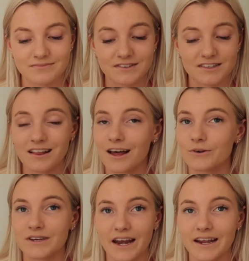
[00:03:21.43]
it's a
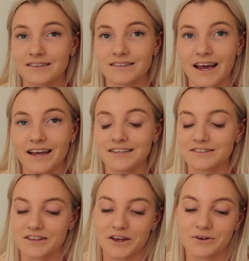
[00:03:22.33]
cloudy day today,
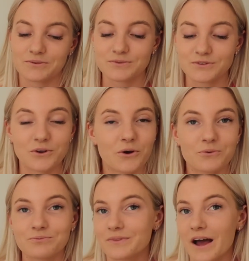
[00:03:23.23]
so it's
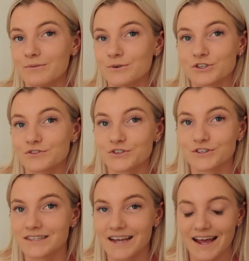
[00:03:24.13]
not that much of a
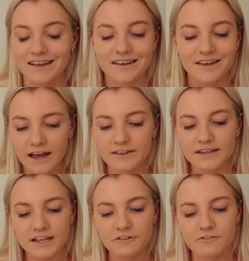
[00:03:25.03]
good day. And then
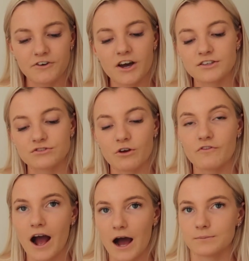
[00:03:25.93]
like the first row
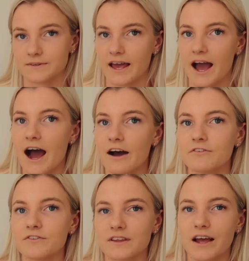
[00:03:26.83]
of apps that I
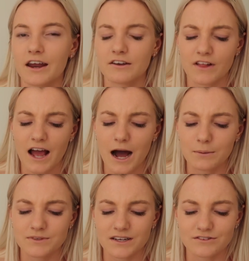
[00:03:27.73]
have, kind of like
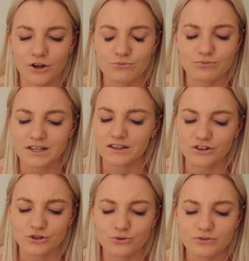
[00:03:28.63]
apps that I don't really
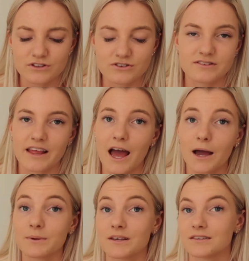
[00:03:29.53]
use, they're just
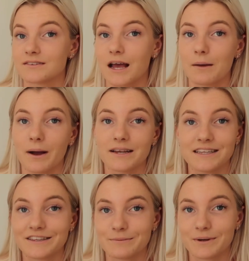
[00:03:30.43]
there because I might
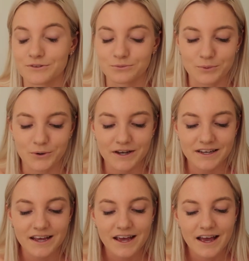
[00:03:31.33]
need them at some
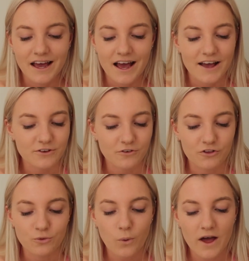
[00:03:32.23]
point. So I've
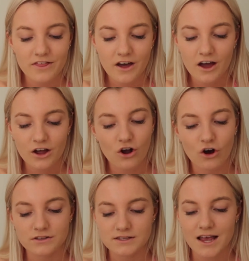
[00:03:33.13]
got the weather,
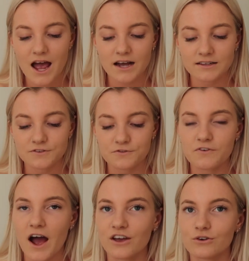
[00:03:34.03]
contacts,
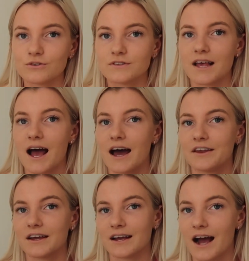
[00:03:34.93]
files
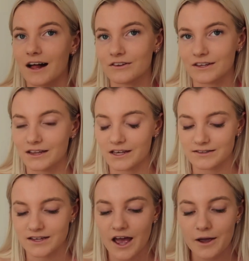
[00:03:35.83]
and
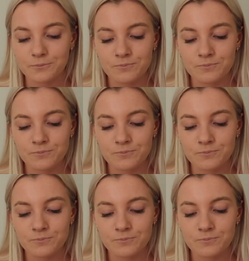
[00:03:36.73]
calculator.